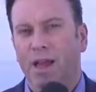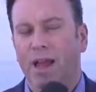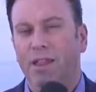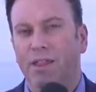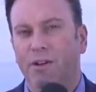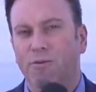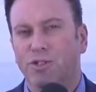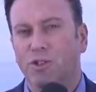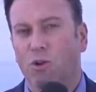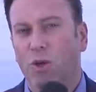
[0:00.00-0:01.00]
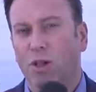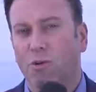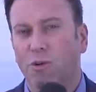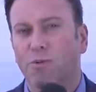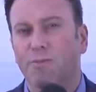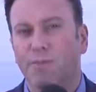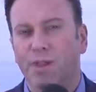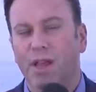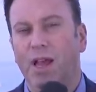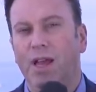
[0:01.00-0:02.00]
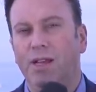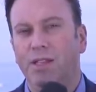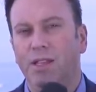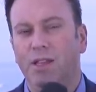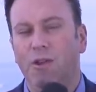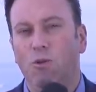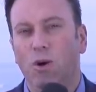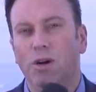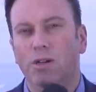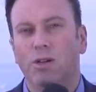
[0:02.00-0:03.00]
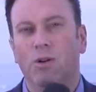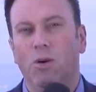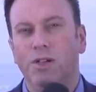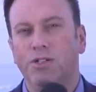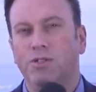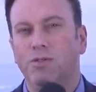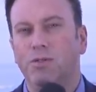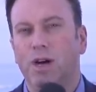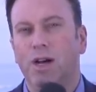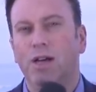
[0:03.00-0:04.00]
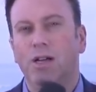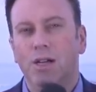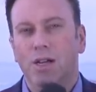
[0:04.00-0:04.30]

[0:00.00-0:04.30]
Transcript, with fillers: and there was no wiggle room and that they weren't going to, uh,